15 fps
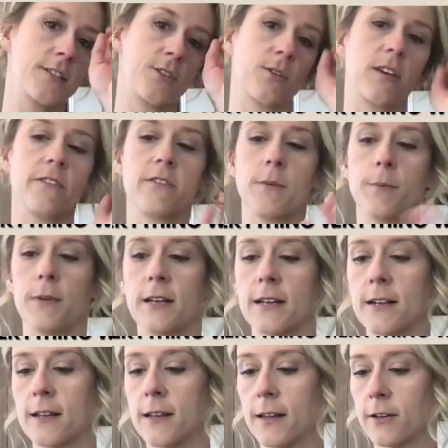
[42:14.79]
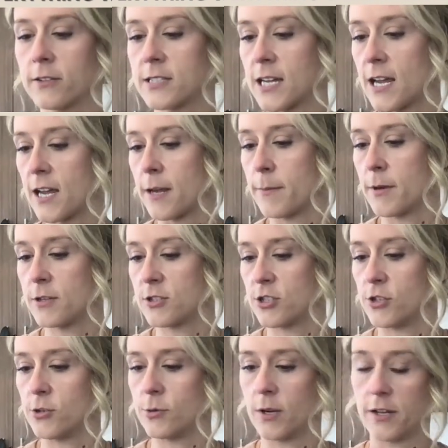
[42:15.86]
so give the plant a little time
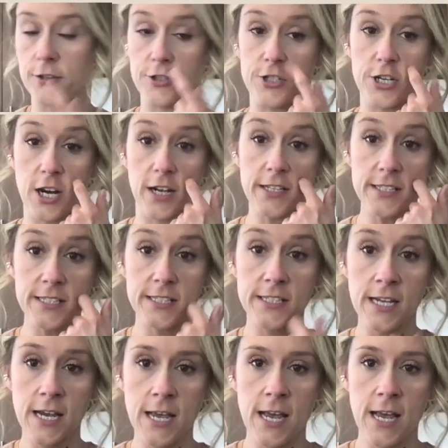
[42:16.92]
to adjust